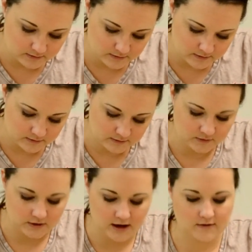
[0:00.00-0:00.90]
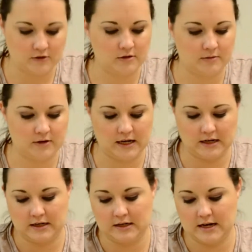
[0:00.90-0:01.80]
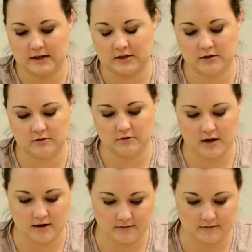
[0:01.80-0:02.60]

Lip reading: if you're having trouble getting next to your line.